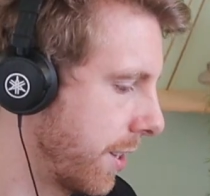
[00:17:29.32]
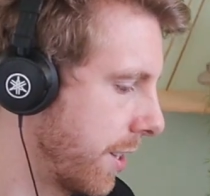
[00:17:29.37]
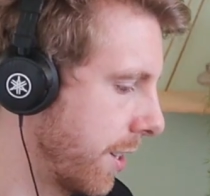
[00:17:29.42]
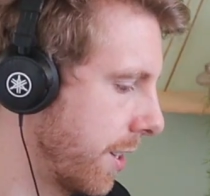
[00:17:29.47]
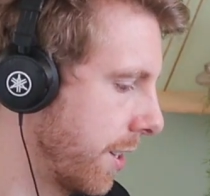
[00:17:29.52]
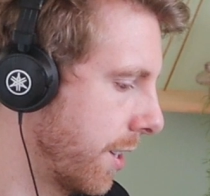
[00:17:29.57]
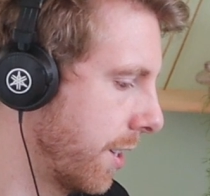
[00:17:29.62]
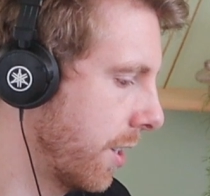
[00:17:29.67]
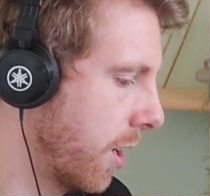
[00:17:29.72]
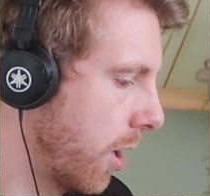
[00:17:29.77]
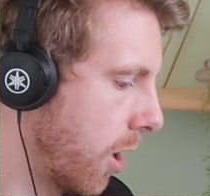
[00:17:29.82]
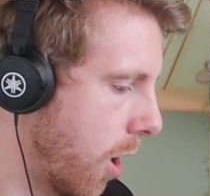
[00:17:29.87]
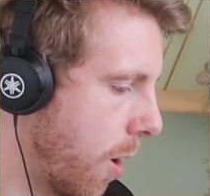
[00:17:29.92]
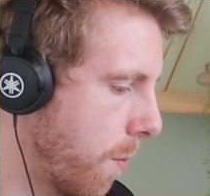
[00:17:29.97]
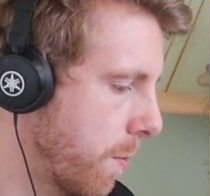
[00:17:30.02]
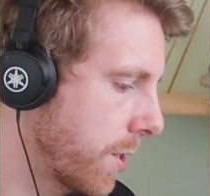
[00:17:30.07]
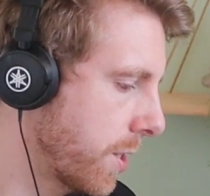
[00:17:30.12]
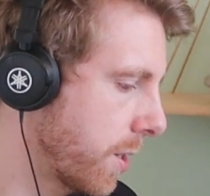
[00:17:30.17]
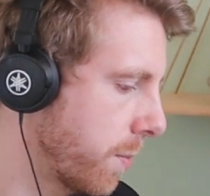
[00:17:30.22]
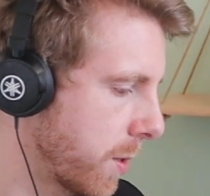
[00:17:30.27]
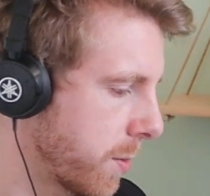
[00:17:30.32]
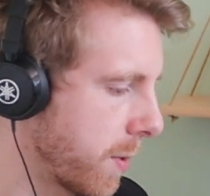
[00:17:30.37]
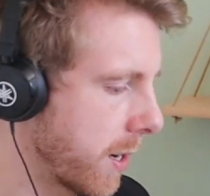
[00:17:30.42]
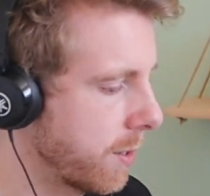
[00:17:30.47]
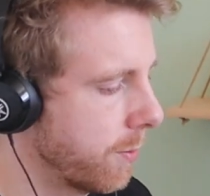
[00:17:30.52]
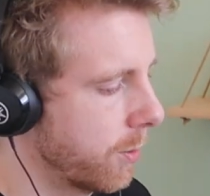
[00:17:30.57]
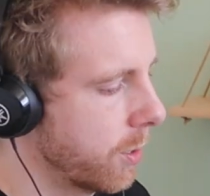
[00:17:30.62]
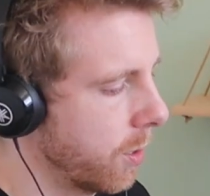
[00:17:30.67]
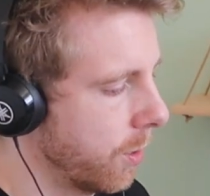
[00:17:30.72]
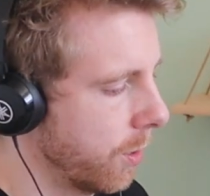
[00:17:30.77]
the opposite
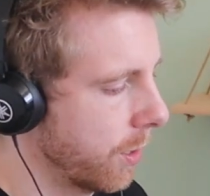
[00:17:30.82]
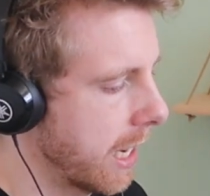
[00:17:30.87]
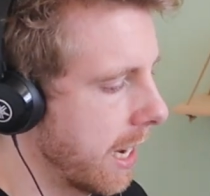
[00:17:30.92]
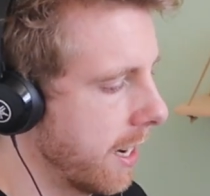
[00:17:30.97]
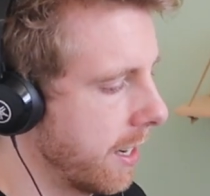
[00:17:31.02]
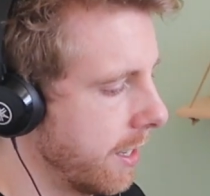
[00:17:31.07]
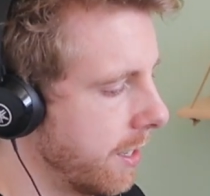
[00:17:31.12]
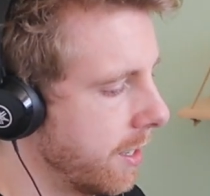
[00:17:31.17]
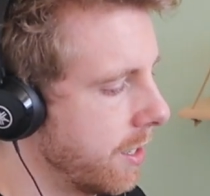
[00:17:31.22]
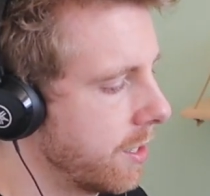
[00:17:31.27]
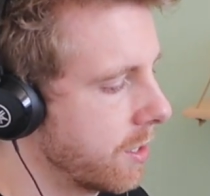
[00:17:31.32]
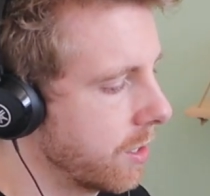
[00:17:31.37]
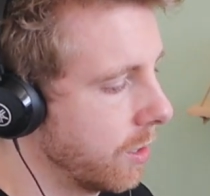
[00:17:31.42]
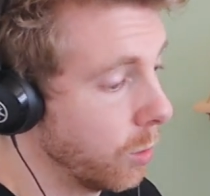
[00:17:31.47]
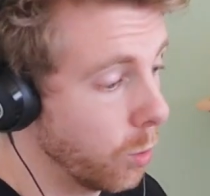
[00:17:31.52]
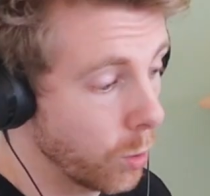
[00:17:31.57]
perspective we're going to look at is